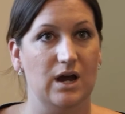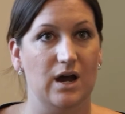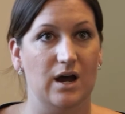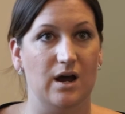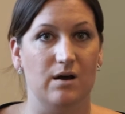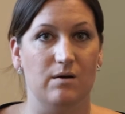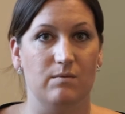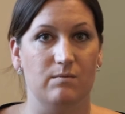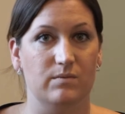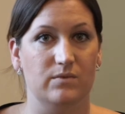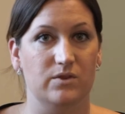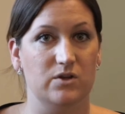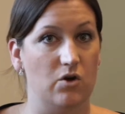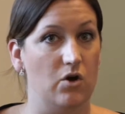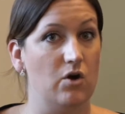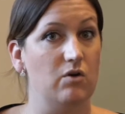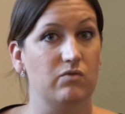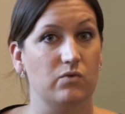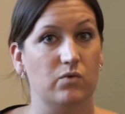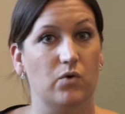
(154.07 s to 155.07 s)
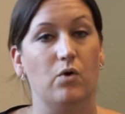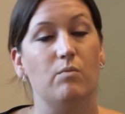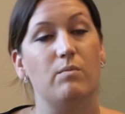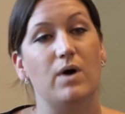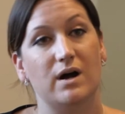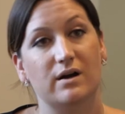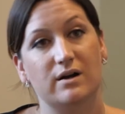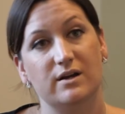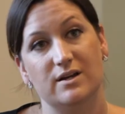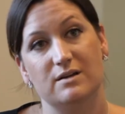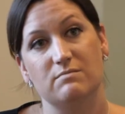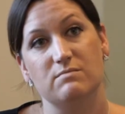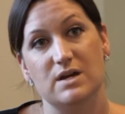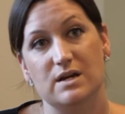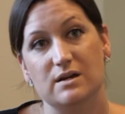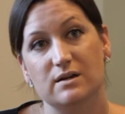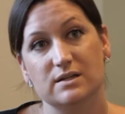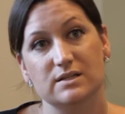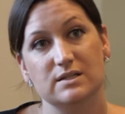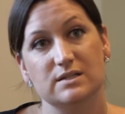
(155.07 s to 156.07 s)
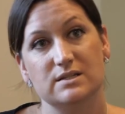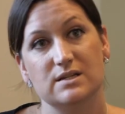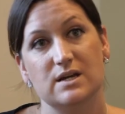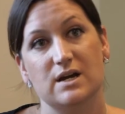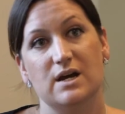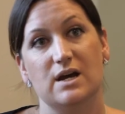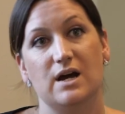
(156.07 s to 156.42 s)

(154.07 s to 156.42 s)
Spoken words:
the overall marketing mix.